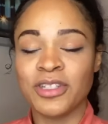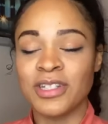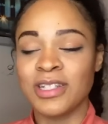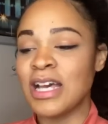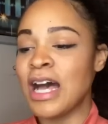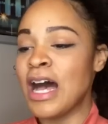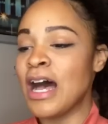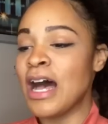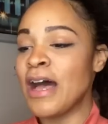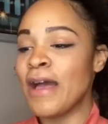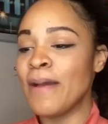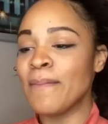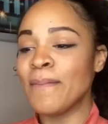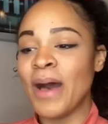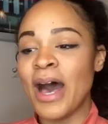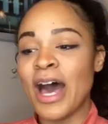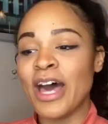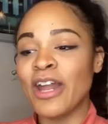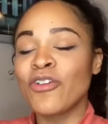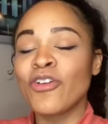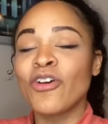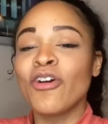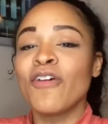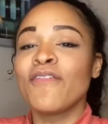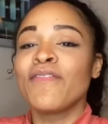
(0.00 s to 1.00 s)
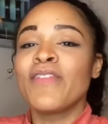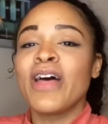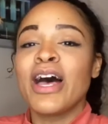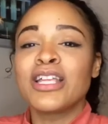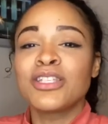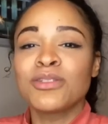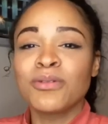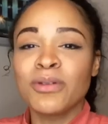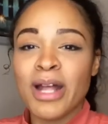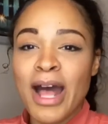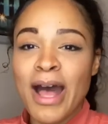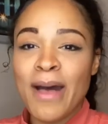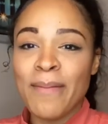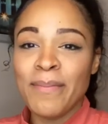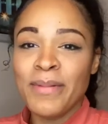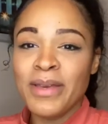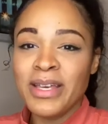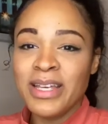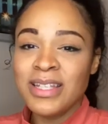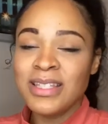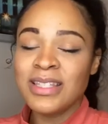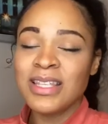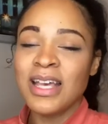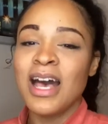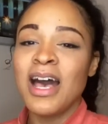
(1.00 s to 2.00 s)
of the time. I don't know if that's what
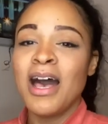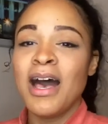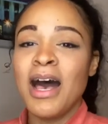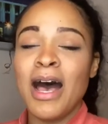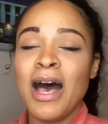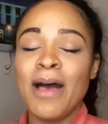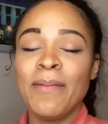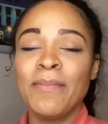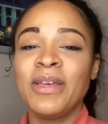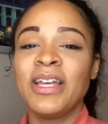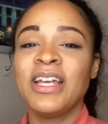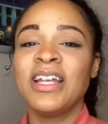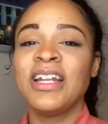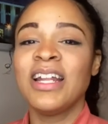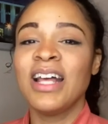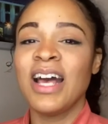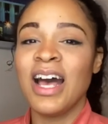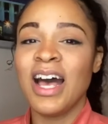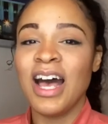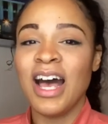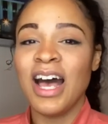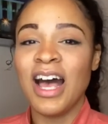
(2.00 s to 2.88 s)
happens. I mean...